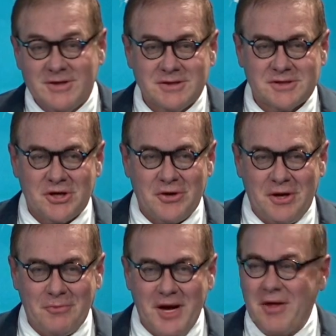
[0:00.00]
So,
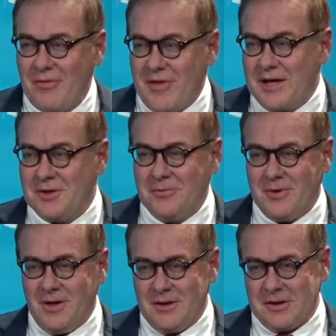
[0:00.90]
anyway, thank you
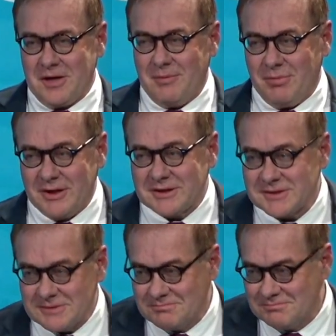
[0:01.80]
all, and God
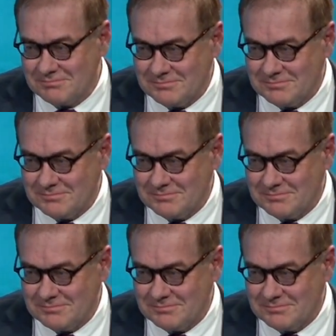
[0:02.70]
bless.